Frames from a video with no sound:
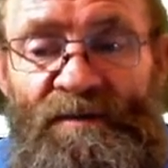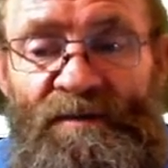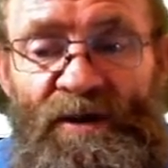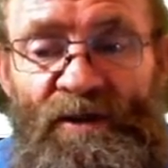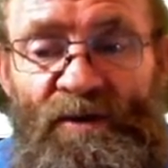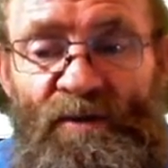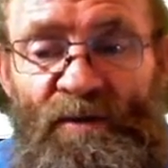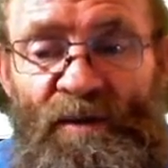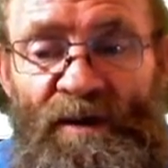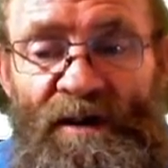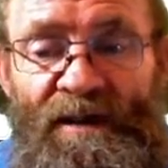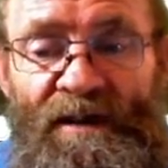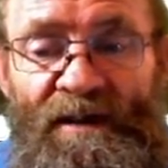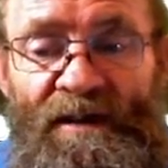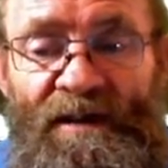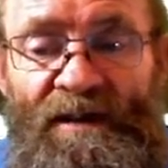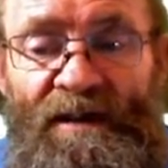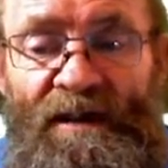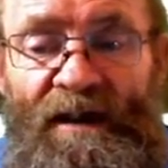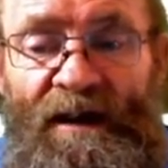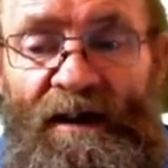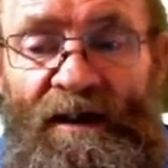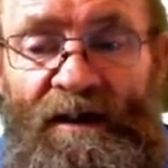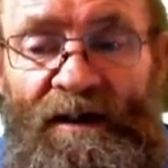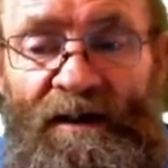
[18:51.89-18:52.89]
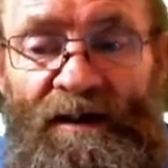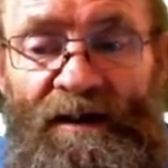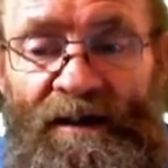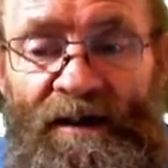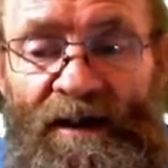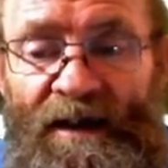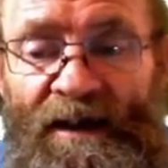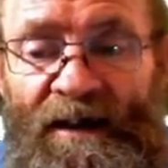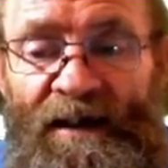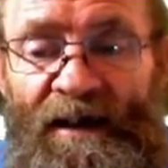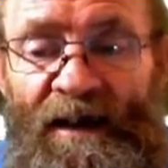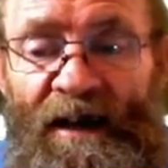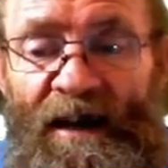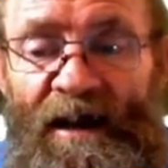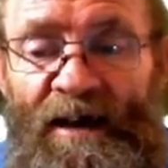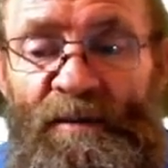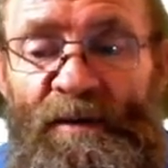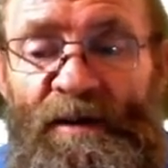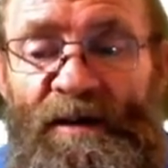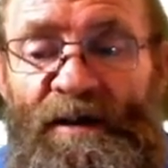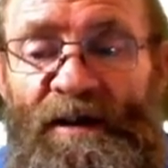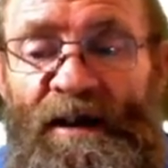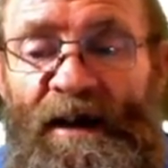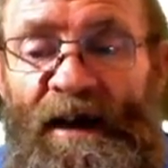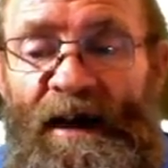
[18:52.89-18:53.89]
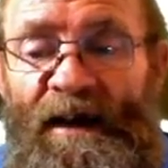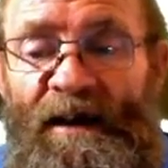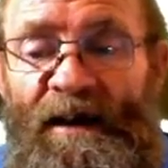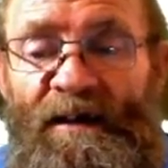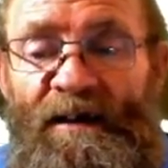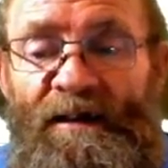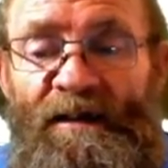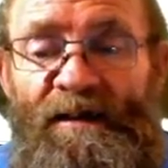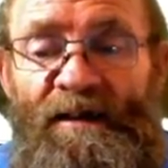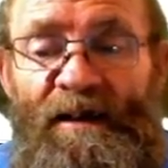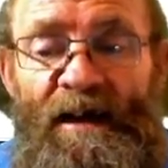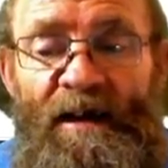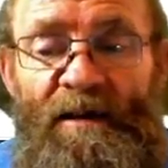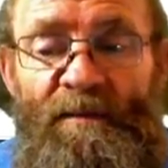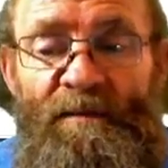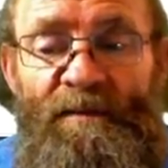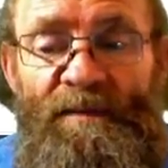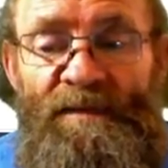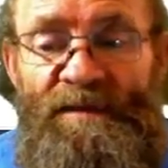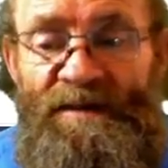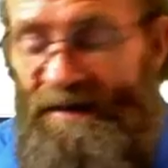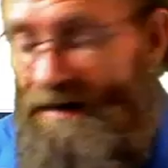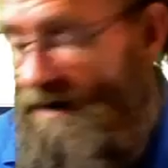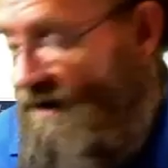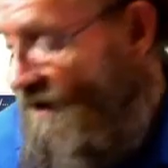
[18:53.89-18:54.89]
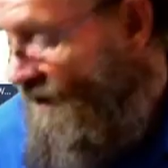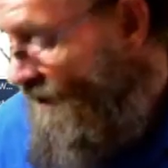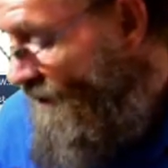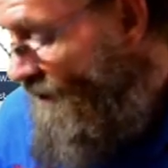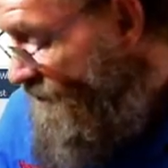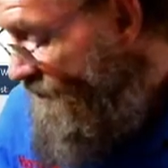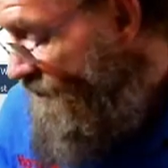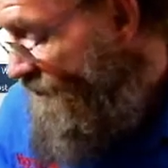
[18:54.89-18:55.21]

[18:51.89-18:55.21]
between the enable and the M0